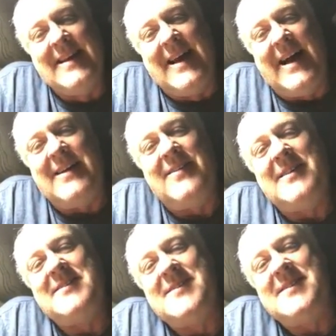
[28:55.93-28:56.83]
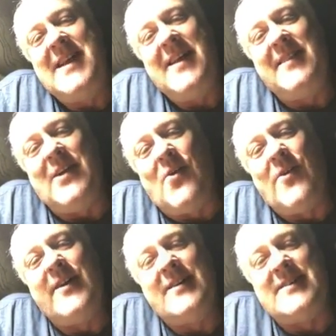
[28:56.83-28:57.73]
I don't understand the
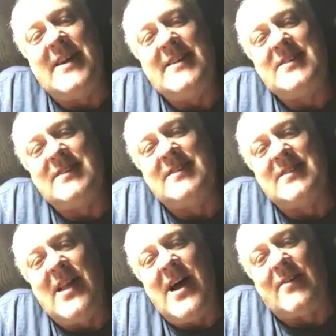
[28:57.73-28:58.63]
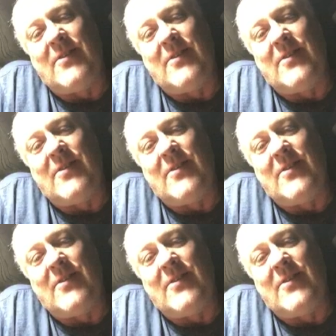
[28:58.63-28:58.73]
orientation is lock,